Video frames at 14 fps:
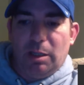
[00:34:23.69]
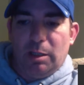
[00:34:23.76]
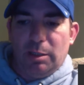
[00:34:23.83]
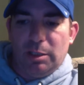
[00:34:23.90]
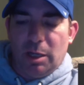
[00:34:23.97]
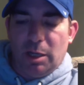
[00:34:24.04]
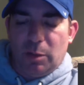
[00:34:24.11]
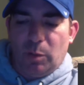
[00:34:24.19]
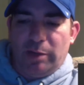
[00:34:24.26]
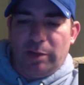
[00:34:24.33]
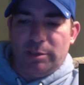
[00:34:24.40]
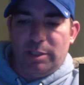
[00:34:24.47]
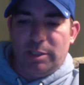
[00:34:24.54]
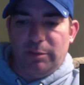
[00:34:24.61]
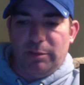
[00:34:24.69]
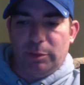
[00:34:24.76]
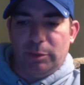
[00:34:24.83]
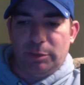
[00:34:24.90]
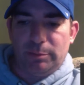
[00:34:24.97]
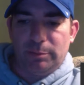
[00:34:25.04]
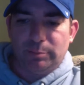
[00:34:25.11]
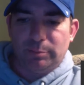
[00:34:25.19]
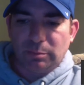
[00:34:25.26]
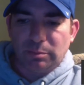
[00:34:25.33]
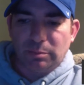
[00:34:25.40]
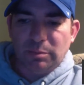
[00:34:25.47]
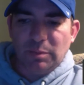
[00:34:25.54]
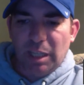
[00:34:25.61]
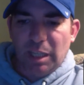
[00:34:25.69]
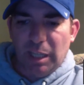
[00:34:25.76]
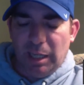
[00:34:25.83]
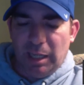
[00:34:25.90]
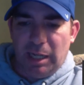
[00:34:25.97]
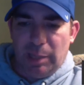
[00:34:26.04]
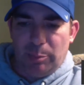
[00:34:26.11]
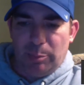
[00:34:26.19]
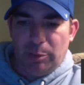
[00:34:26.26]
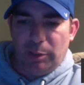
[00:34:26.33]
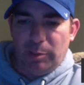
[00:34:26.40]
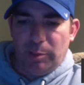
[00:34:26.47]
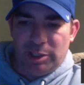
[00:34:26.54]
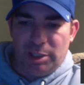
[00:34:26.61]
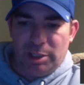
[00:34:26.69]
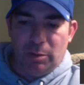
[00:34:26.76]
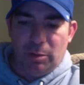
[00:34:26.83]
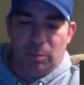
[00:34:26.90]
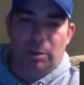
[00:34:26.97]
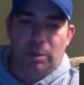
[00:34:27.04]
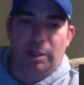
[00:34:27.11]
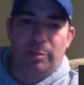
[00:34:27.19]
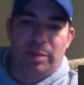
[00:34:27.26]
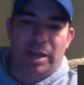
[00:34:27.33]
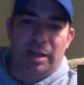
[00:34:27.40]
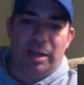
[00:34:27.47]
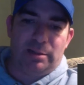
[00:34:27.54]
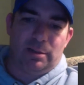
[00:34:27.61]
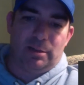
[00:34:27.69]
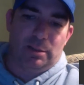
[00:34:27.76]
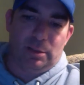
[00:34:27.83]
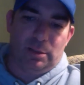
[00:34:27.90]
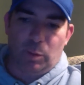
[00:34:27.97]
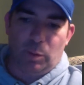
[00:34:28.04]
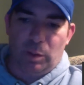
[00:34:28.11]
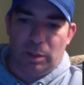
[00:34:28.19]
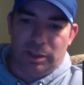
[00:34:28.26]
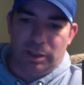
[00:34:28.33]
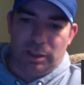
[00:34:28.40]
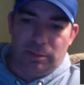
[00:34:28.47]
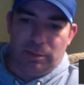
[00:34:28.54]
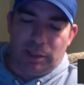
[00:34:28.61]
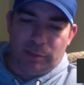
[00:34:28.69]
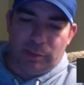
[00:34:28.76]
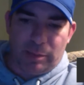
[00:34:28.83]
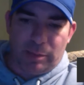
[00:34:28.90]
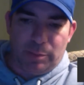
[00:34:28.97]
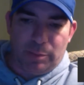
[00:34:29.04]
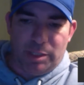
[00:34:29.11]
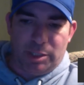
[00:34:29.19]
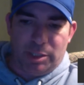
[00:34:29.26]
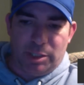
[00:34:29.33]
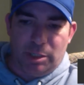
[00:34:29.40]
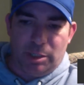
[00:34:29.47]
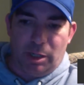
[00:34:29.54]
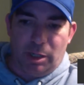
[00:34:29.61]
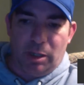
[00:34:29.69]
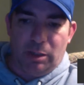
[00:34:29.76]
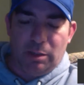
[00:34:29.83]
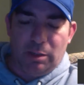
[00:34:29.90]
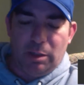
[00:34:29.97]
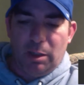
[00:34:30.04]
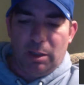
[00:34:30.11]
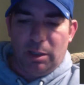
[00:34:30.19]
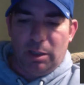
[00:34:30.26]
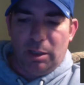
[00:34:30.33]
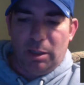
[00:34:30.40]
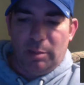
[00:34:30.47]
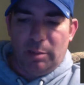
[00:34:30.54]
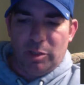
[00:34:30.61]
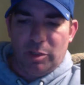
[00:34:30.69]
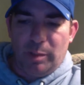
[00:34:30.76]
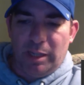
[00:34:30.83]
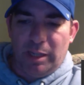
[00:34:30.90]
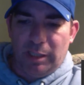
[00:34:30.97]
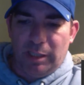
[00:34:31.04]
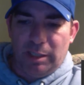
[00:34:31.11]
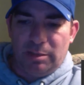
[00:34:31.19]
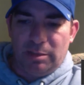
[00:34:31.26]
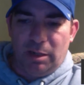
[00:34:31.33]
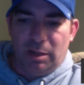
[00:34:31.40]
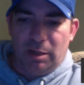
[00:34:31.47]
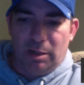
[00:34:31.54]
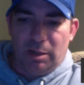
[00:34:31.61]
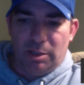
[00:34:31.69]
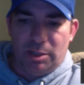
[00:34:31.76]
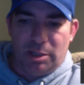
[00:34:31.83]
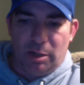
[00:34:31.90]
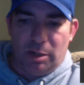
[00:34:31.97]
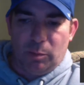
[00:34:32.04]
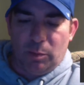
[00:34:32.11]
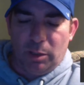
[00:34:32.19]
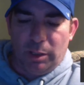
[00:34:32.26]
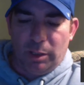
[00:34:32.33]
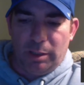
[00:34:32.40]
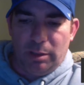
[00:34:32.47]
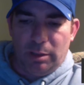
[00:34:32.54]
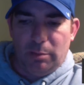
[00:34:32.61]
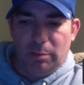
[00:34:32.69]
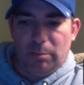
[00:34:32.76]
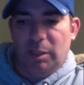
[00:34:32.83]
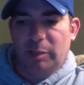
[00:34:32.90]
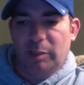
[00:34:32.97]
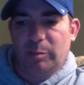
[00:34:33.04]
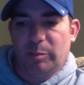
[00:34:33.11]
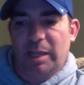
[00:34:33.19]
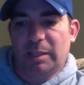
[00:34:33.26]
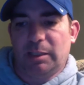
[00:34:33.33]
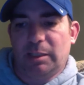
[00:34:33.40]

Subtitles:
young wide receivers. And I pretty much don't worry about the running back position at all. Most of my leagues are start one running back